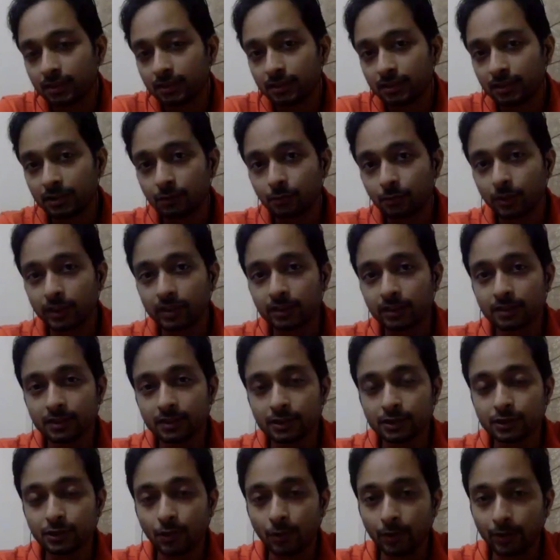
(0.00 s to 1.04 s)
didn't quite
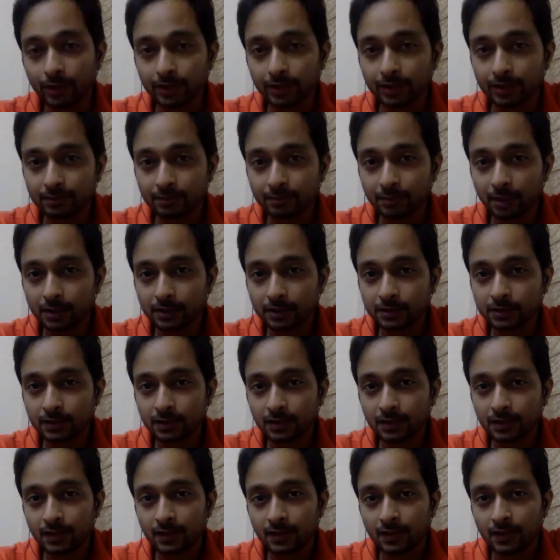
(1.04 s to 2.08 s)
enjoy it as much.
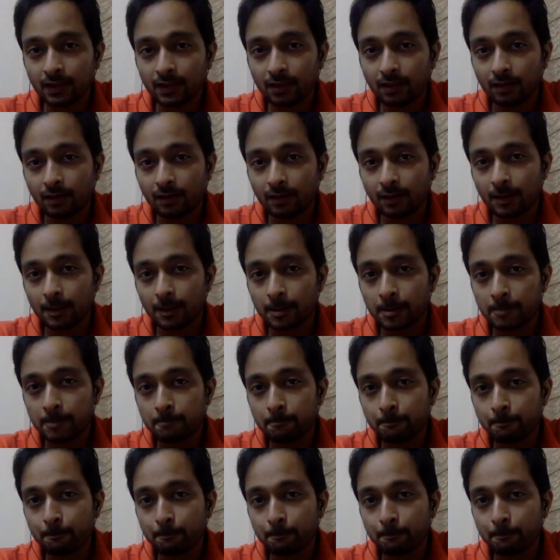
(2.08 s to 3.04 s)
Um,